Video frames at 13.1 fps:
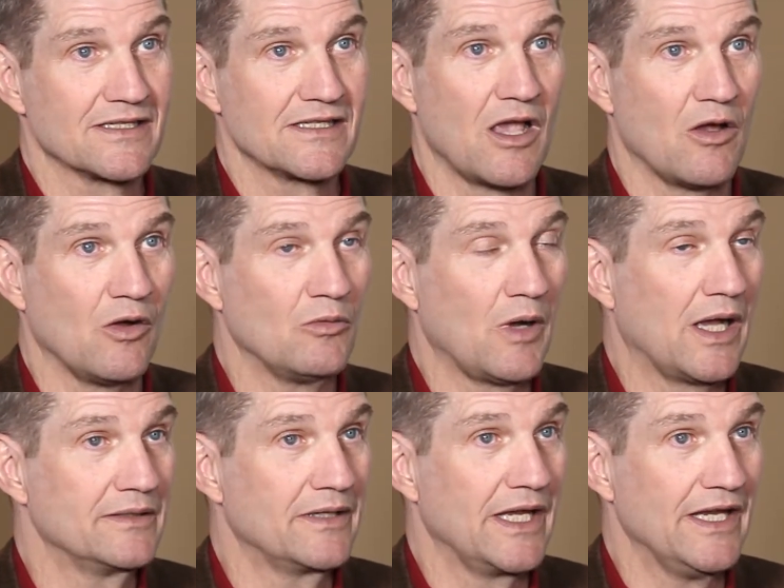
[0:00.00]
So
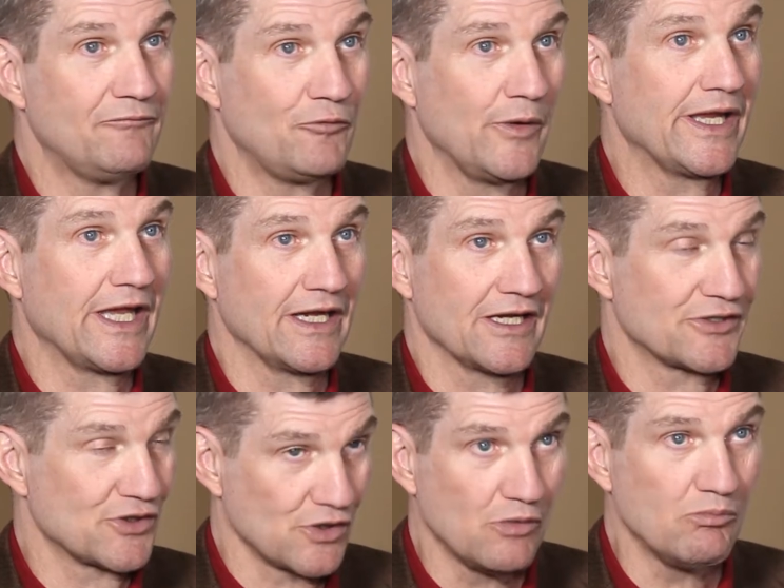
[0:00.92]
uh, if we can
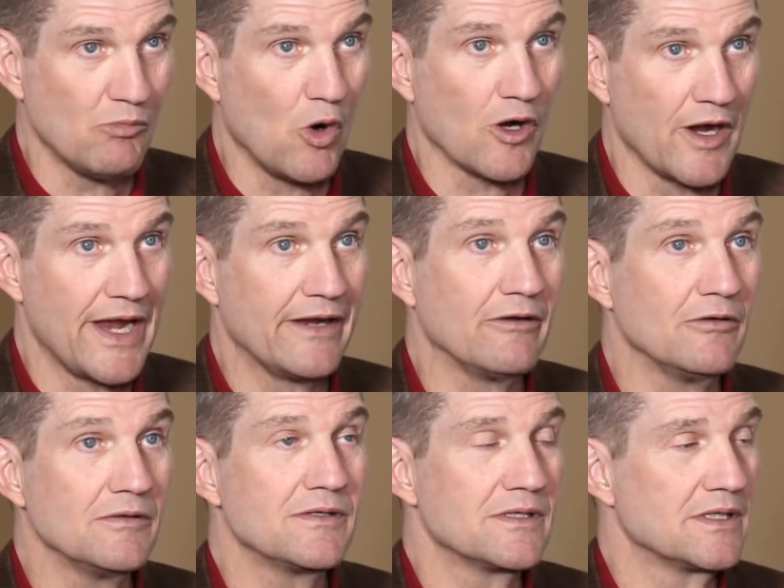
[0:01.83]
assume more
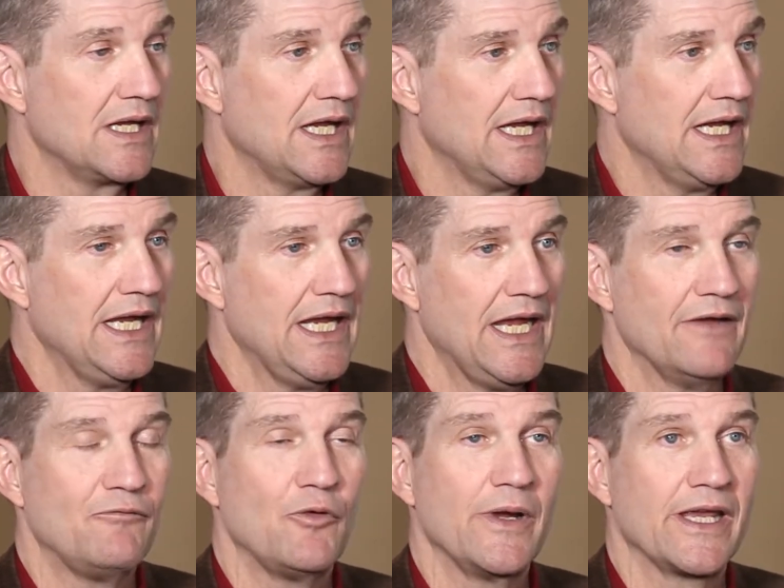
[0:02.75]
acres,
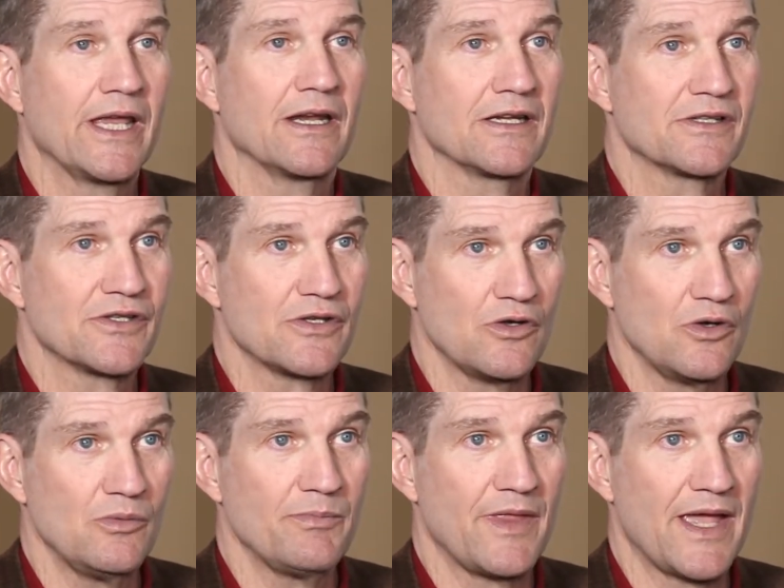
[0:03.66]
if we can
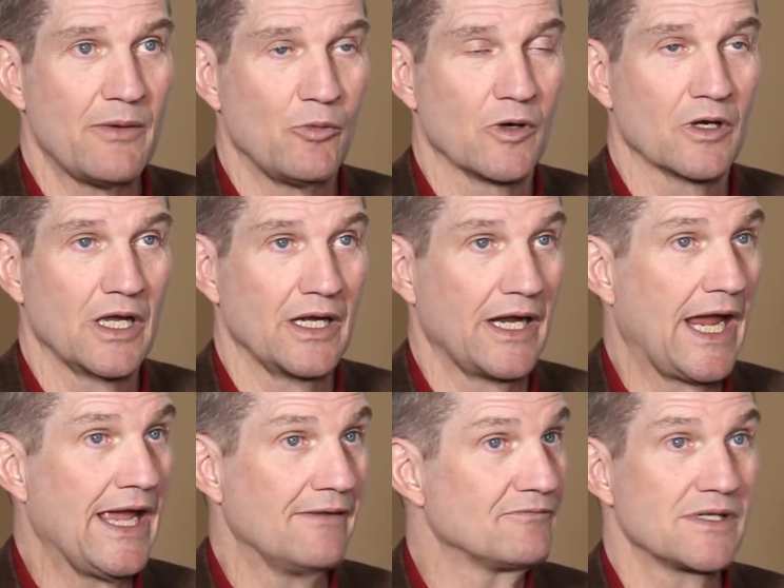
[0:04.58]
assume that we're going to
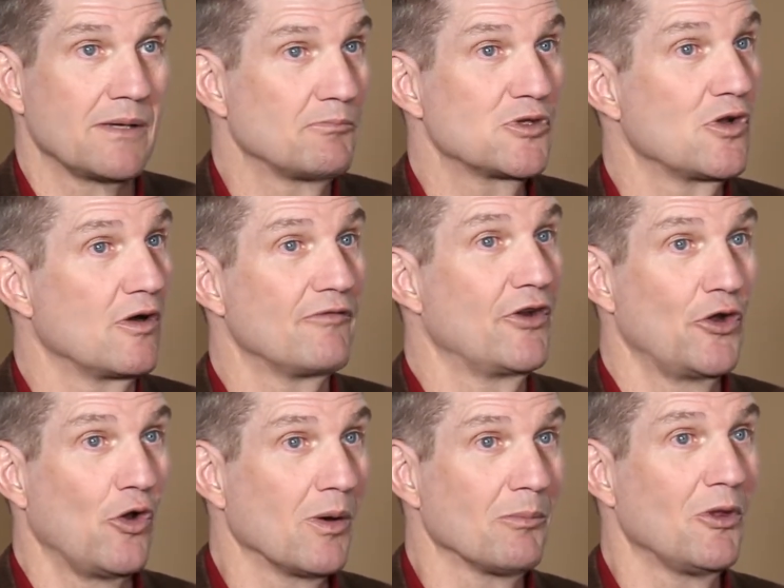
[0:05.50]
have some sort of a
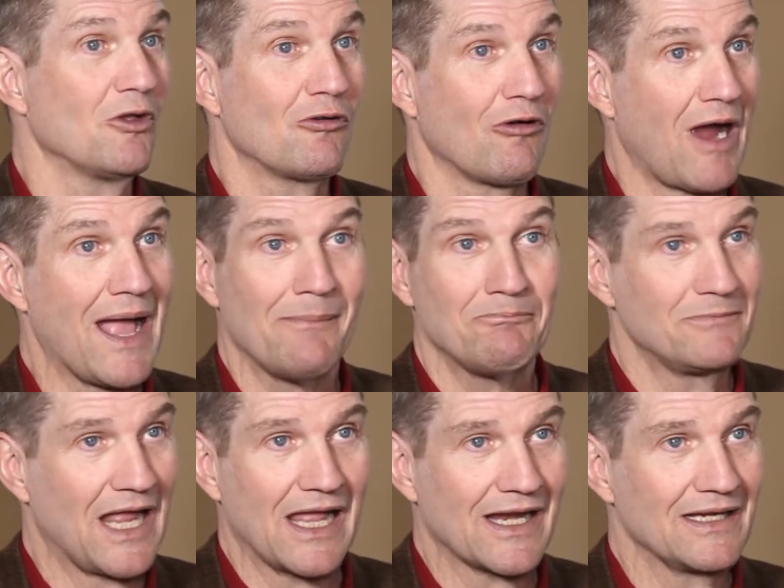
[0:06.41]
normal crop,
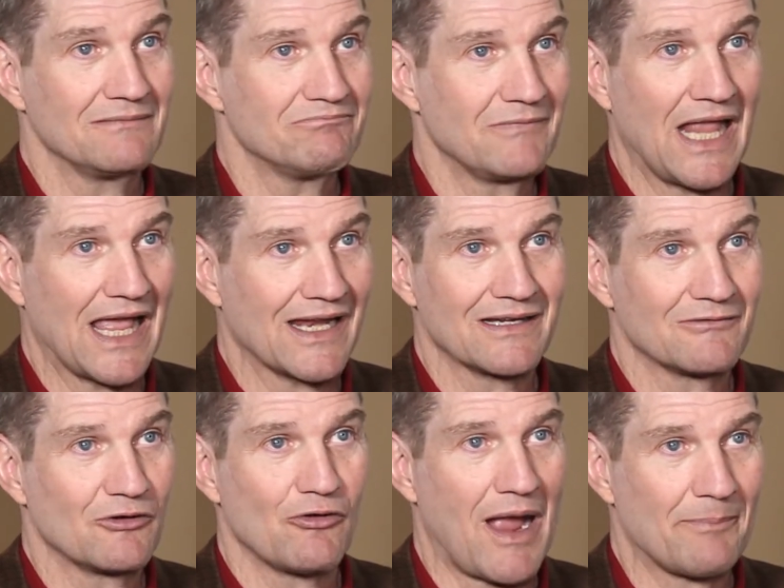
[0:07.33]
not a not a
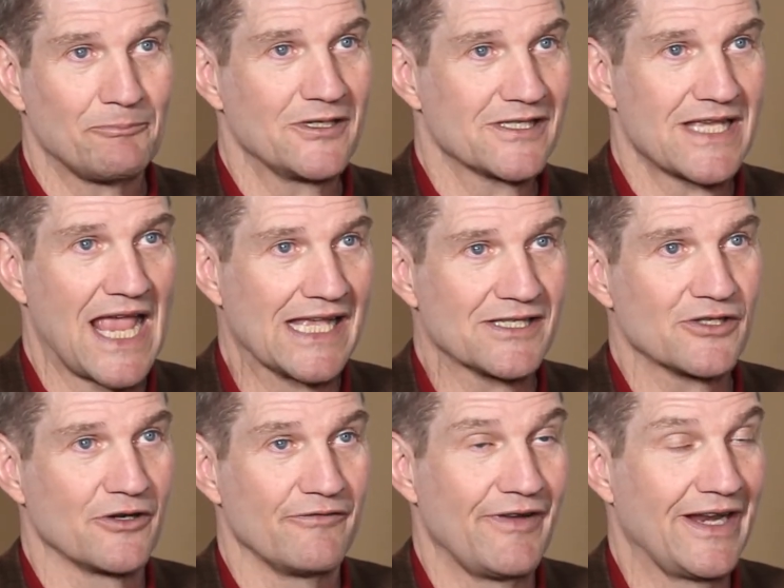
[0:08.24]
crop
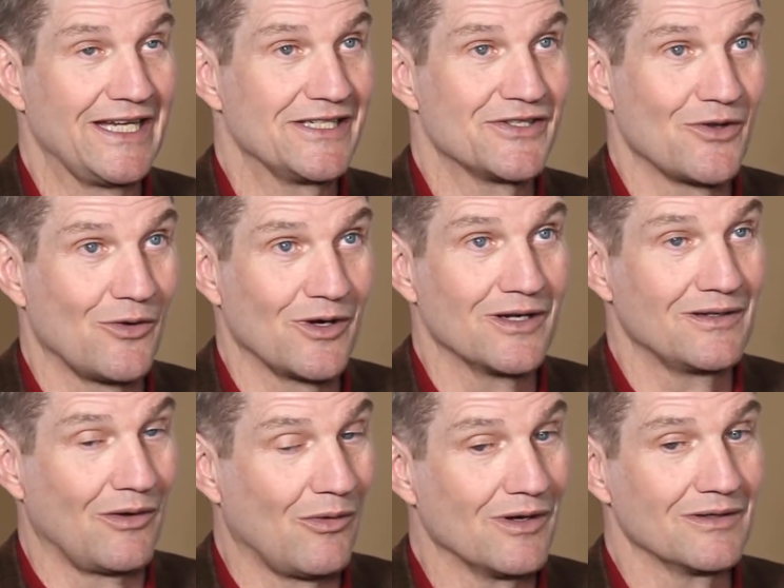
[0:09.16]
disaster of any sort,
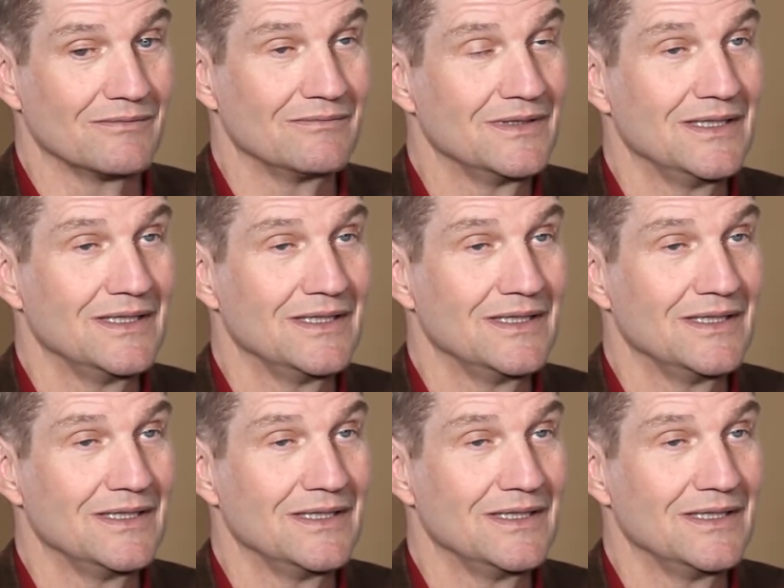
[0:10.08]
or